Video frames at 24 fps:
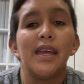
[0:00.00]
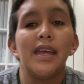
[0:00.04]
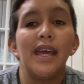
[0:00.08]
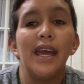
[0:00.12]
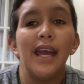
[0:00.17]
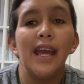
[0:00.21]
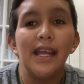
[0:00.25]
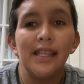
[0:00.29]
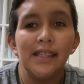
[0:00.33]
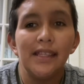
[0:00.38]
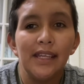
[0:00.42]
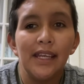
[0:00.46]

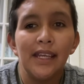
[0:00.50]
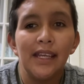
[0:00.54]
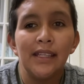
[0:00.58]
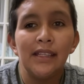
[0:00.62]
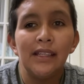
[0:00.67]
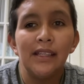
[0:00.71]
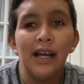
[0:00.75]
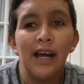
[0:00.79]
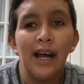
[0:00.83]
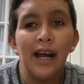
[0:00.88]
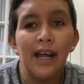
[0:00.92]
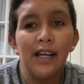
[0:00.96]
And then
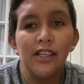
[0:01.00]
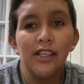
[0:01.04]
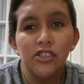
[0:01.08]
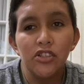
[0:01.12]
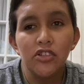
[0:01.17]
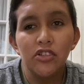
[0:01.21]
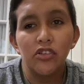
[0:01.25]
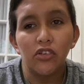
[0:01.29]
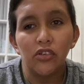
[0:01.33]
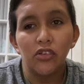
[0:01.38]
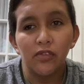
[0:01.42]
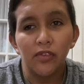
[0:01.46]
I took
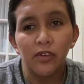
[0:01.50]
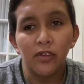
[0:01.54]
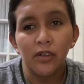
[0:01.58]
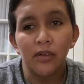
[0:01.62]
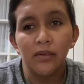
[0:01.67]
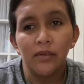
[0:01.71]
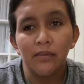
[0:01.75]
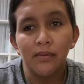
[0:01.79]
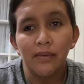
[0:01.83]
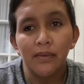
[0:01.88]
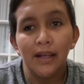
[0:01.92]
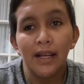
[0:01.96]
over
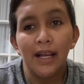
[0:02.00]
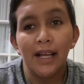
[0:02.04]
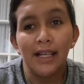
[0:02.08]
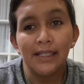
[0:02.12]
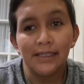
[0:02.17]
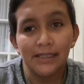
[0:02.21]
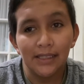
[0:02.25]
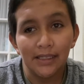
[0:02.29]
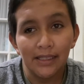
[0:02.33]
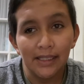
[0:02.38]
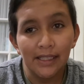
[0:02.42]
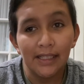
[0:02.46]
as a
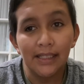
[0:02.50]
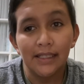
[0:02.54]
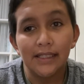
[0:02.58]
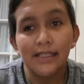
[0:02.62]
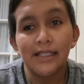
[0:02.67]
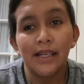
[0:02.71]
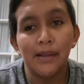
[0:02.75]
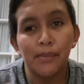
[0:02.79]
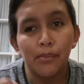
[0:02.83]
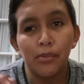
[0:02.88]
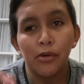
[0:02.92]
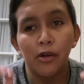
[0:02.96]
lead,
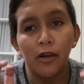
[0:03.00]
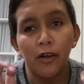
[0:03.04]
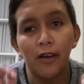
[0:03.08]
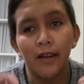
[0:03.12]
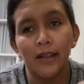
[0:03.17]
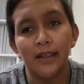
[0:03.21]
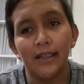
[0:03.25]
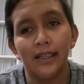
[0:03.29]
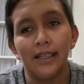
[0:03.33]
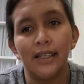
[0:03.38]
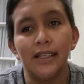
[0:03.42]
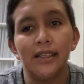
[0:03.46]
temporary
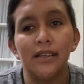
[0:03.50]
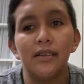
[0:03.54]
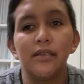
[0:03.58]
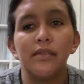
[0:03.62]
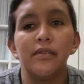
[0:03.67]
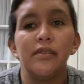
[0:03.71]
lead,